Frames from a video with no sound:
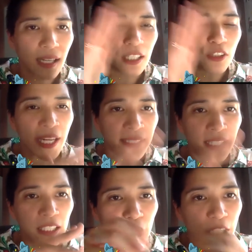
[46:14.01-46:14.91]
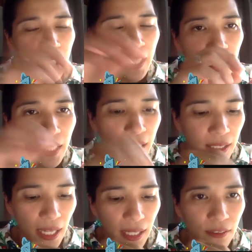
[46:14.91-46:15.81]
creating a learning kit
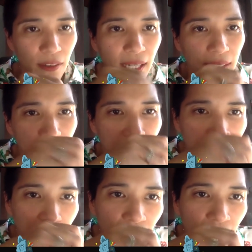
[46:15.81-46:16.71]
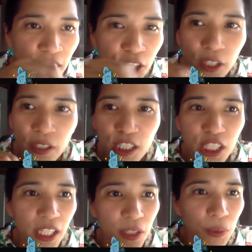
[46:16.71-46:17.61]
and writing an
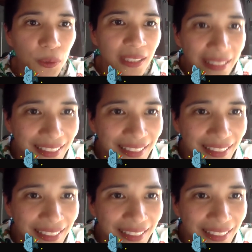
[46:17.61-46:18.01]
encouraging note